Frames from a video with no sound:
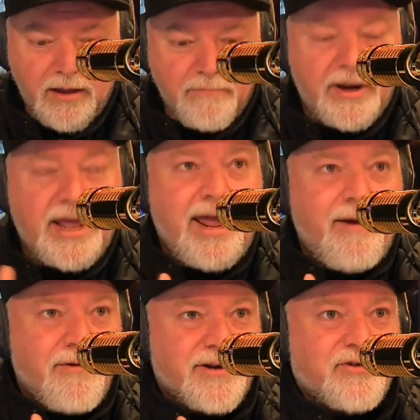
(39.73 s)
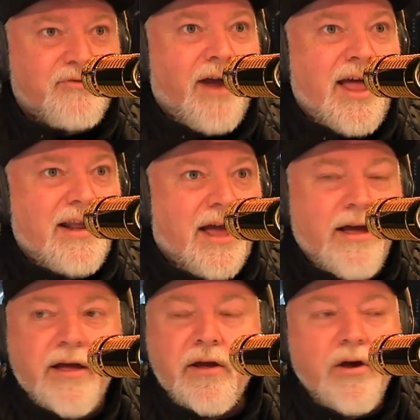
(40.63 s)
But here in Australia,
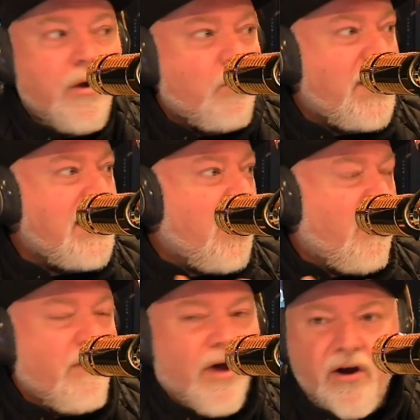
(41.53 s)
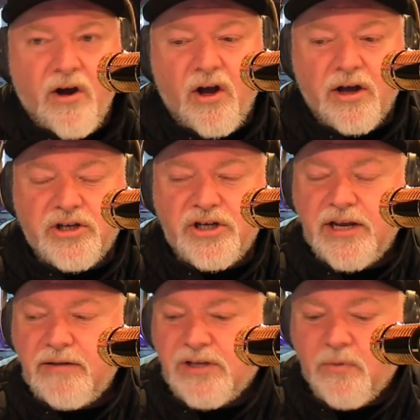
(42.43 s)
we know,
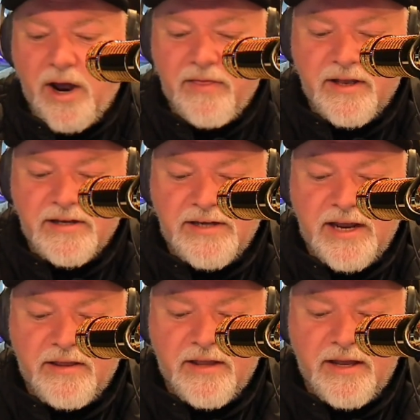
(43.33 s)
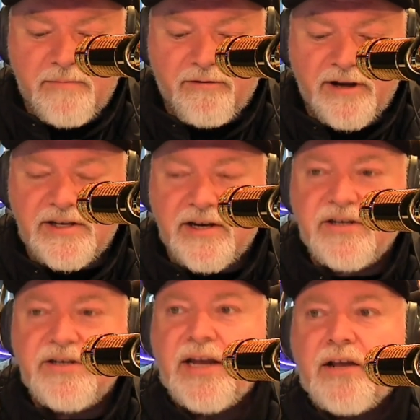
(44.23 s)
she's the one that said the
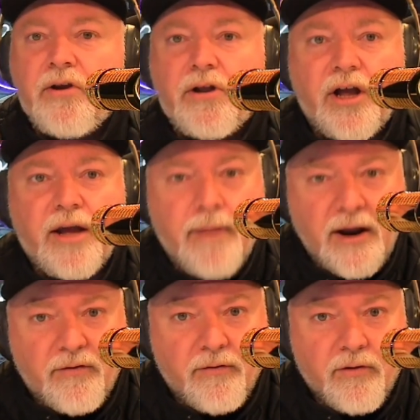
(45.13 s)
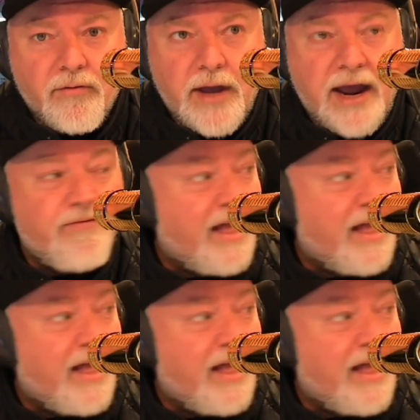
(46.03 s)
president's dick looked like a mushroom, and